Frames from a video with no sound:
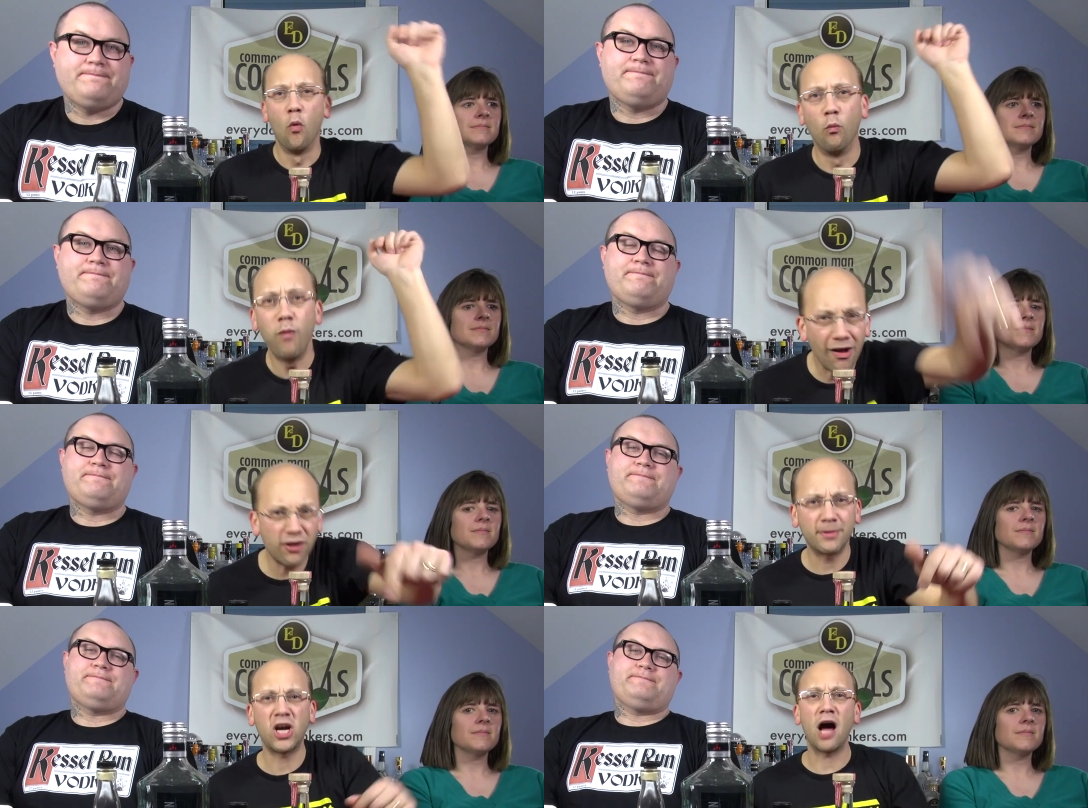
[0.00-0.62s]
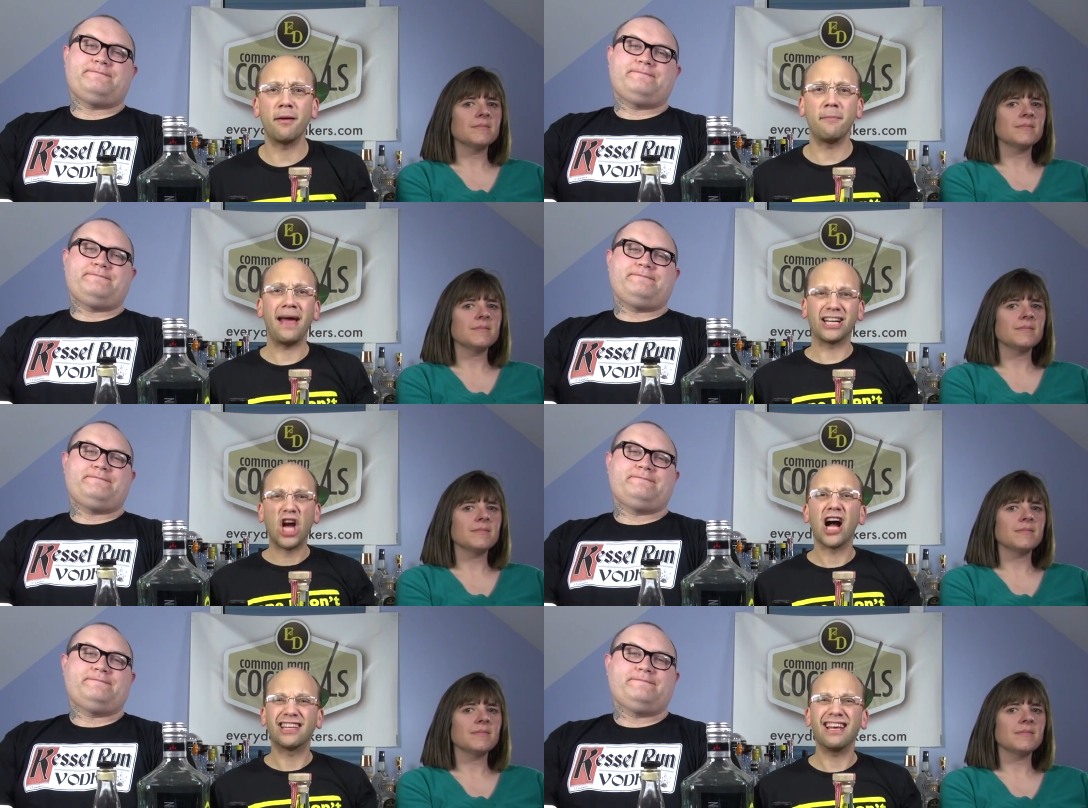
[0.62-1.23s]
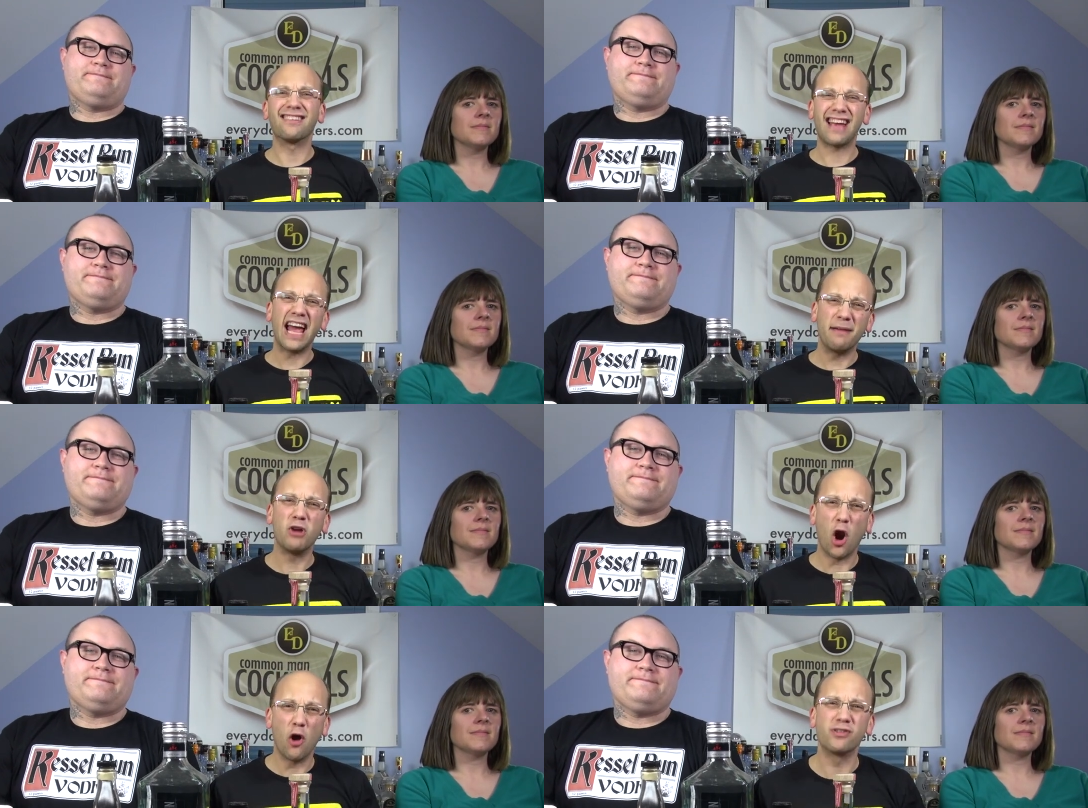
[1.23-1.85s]
Speaker 1: Welcome to Common Man Cocktails.
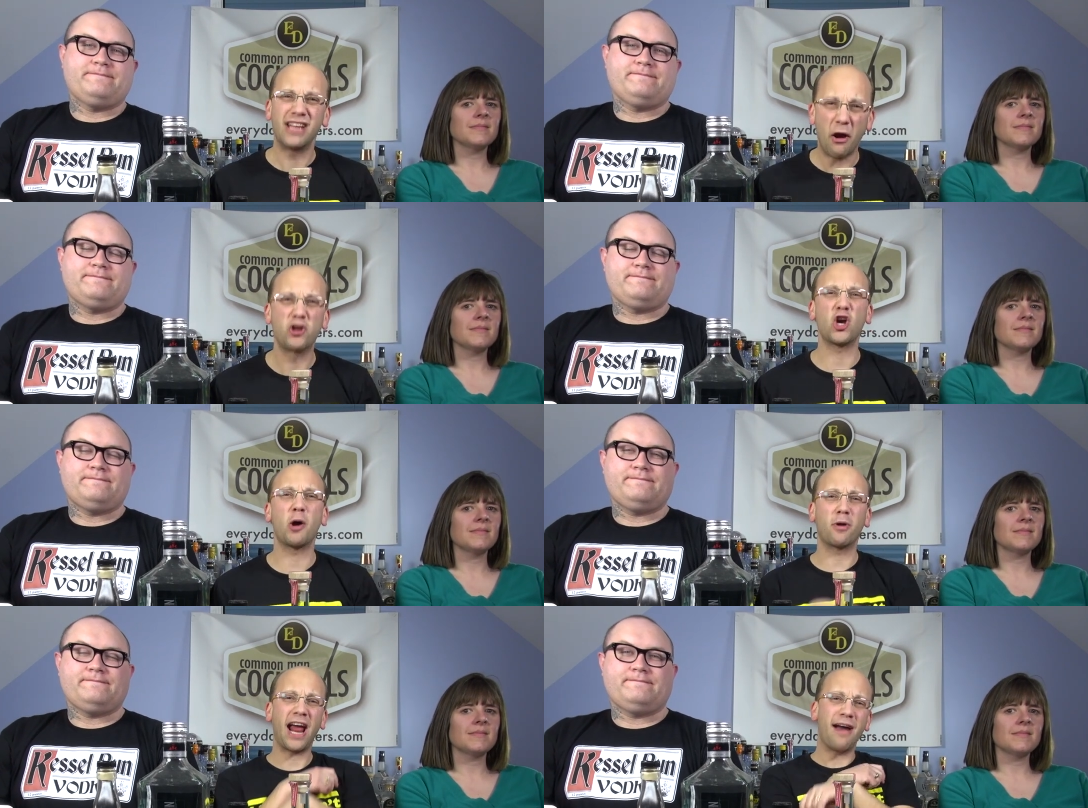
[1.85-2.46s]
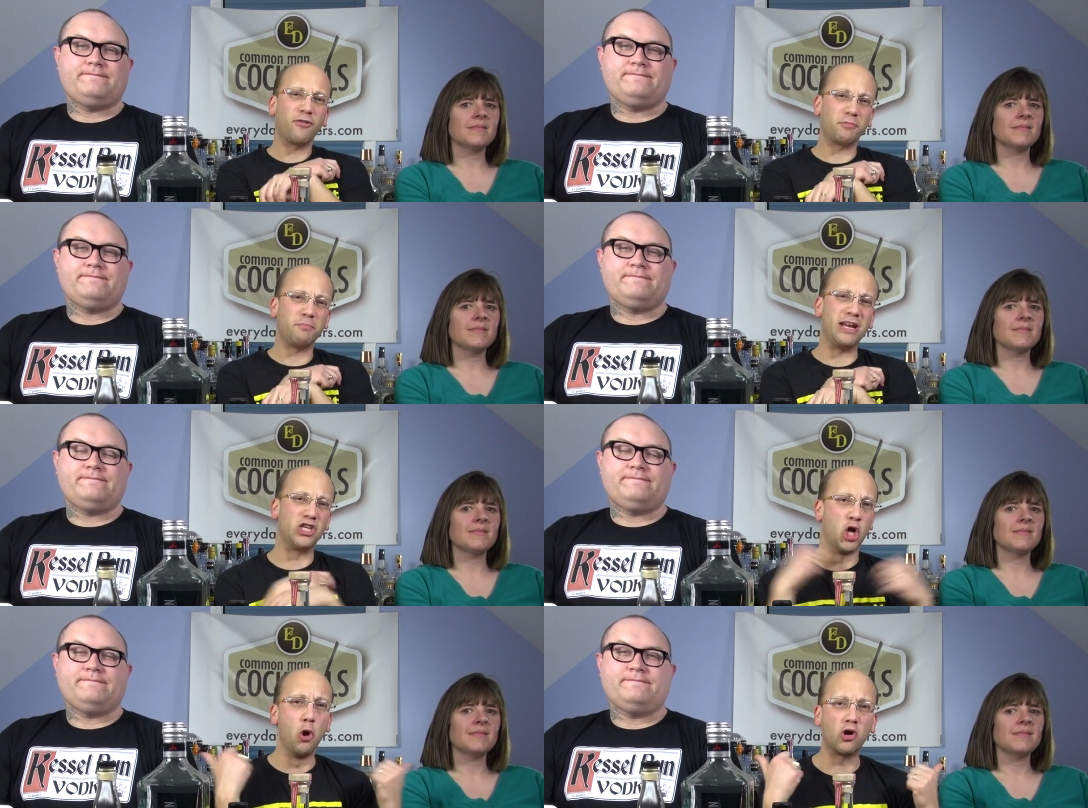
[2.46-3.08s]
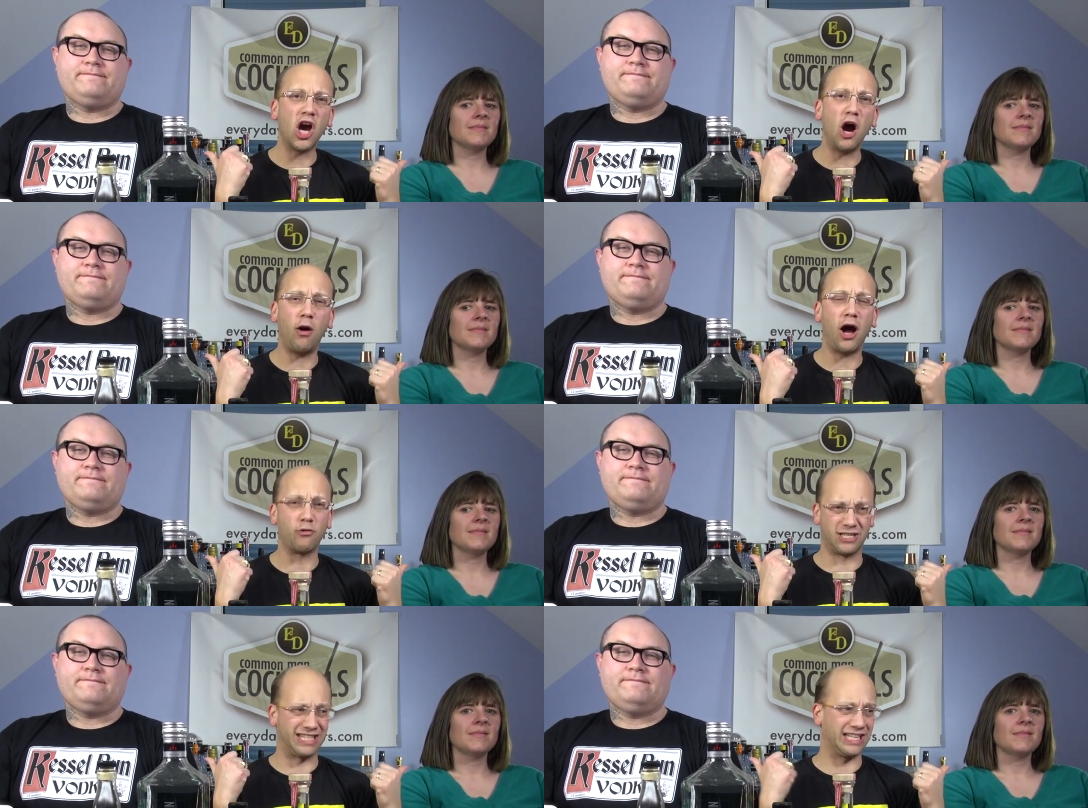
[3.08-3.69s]
I am your host, Derek Show, and I have with me two
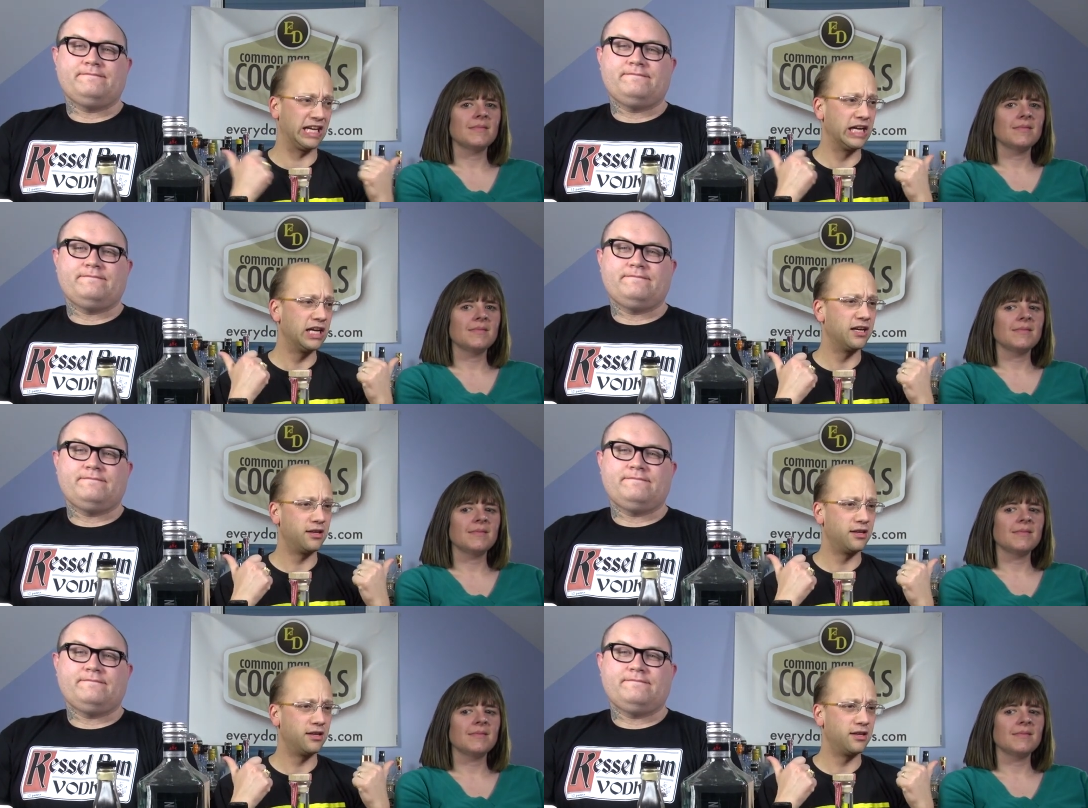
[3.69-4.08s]
co-hosts.